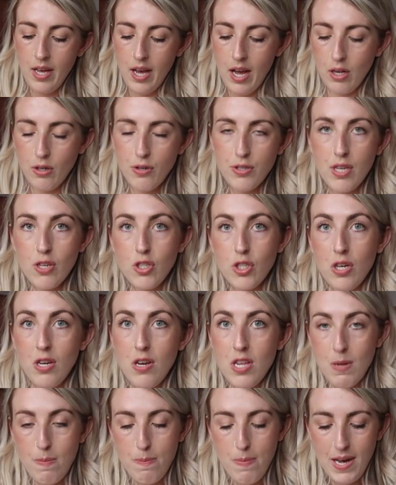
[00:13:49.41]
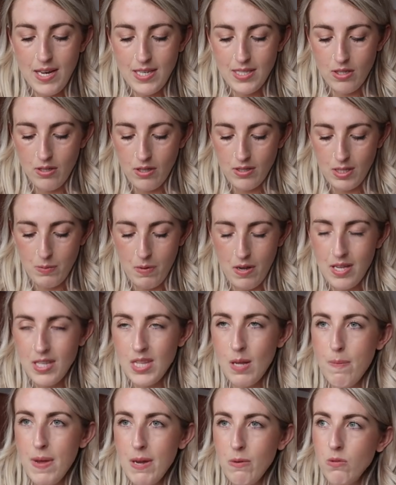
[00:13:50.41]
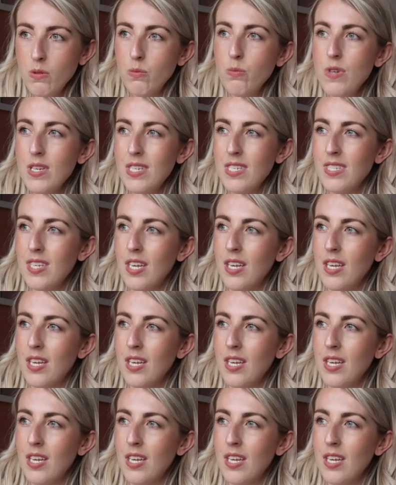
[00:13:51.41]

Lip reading: I'll also show you the big size as well. I think the big one was,